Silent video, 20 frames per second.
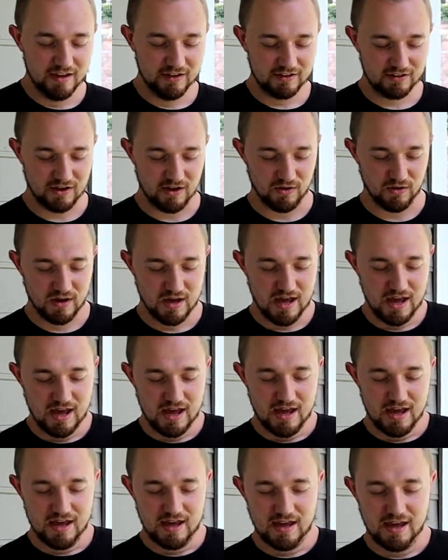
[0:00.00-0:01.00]
So
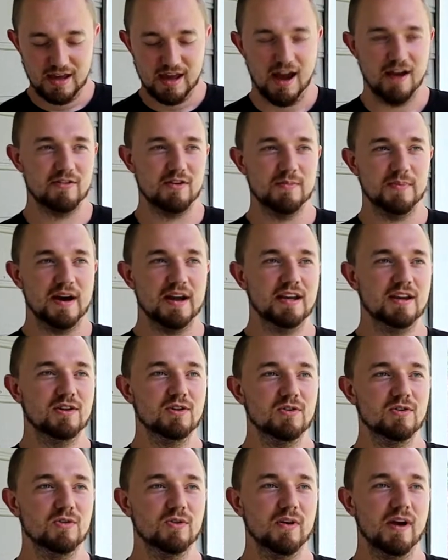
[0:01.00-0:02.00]
everybody
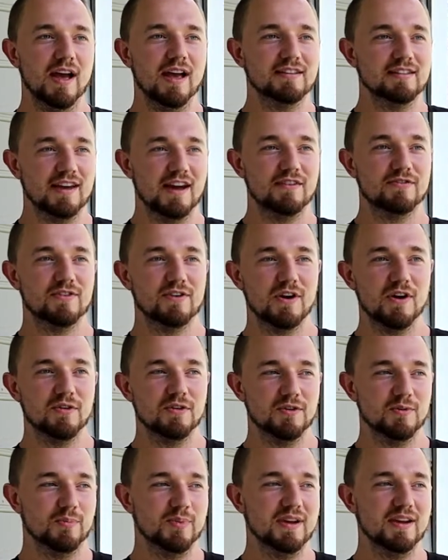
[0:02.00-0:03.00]
who has ever
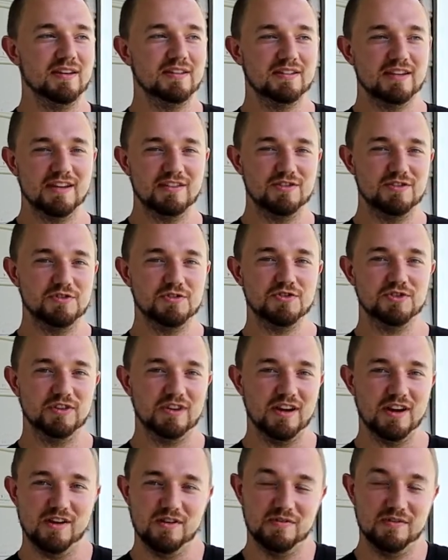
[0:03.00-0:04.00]
owned a Beast has
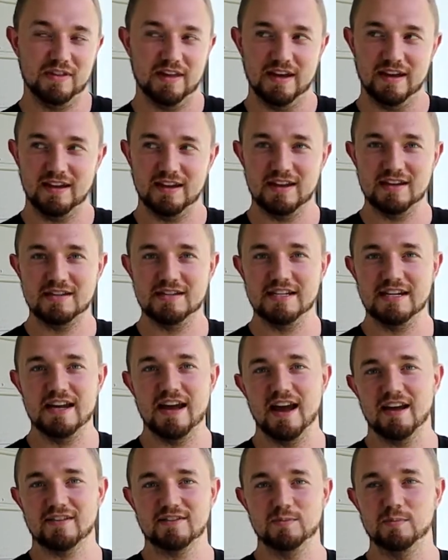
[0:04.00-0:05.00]
usually owned like a
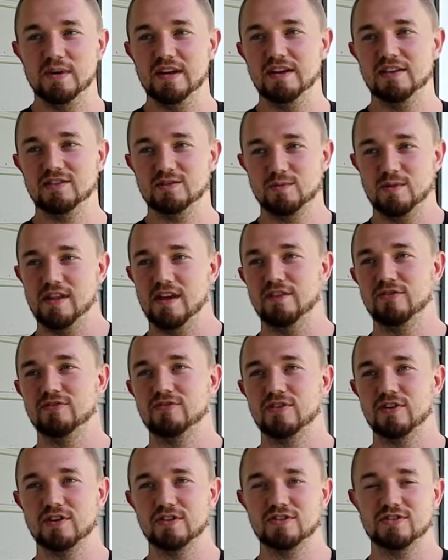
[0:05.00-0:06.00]
DX Beast when they
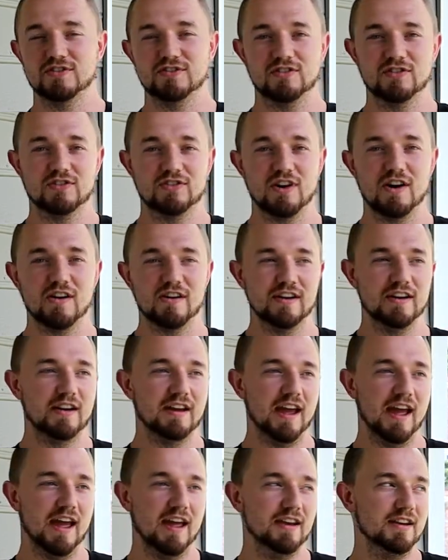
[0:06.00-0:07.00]
first started,
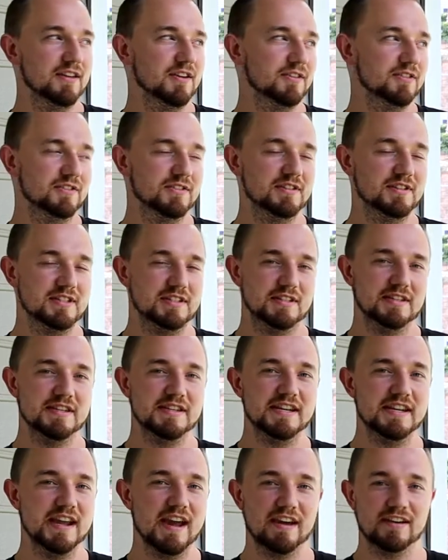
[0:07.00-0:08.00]
and those
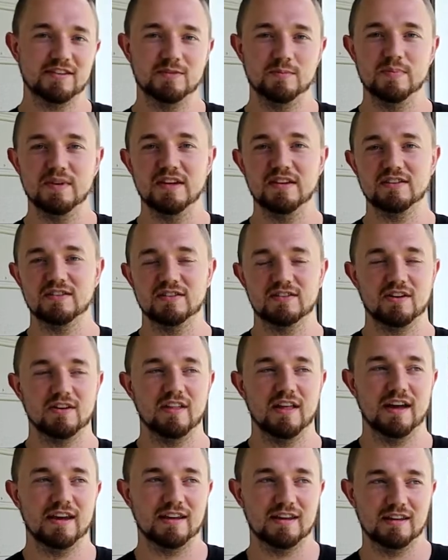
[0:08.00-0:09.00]
DX Beasts are
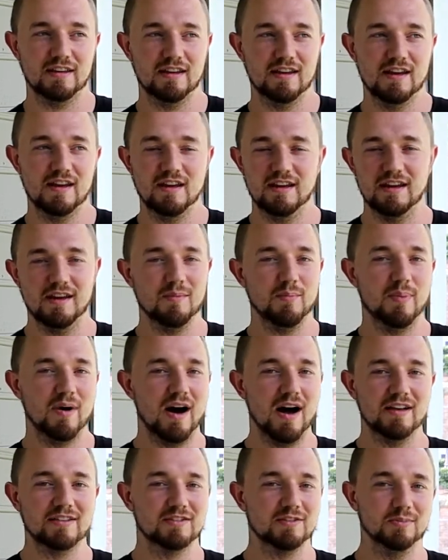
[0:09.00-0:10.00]
like
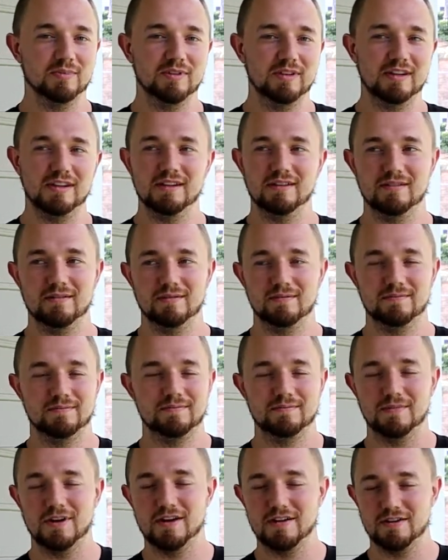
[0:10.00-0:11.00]
impossibly
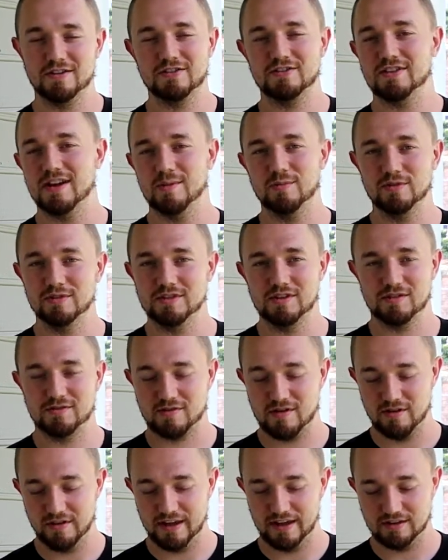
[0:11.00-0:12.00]
understable to
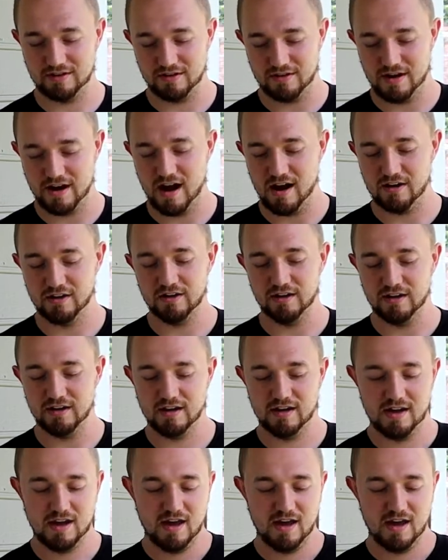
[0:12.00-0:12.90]
throw, like they're not good.